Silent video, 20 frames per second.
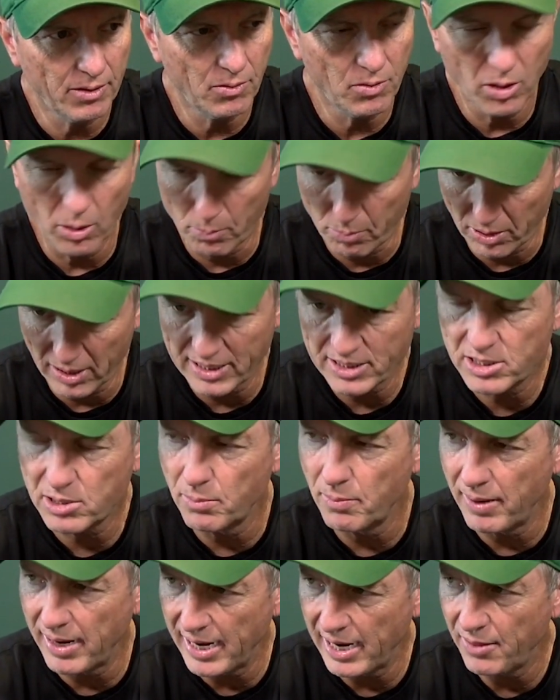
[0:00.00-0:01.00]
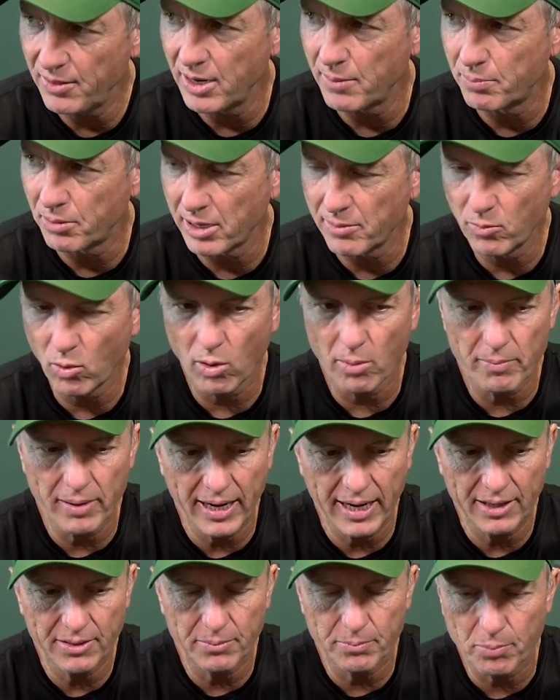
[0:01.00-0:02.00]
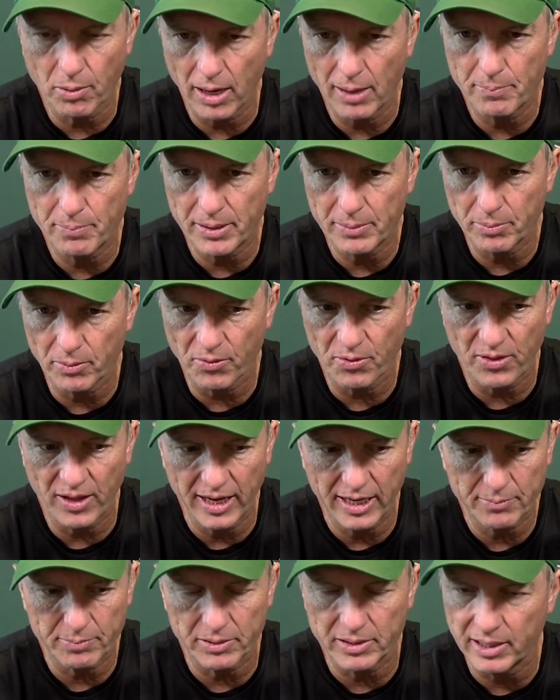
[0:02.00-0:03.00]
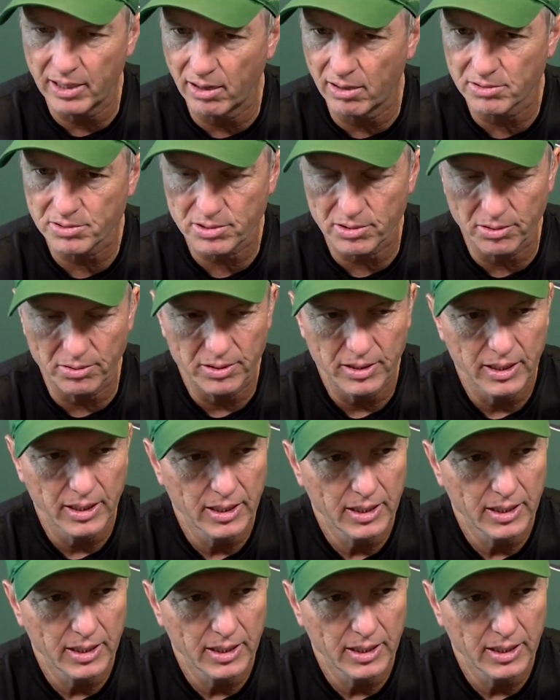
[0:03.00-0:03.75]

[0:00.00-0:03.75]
They'll play some man. They play more man than probably people think, but they also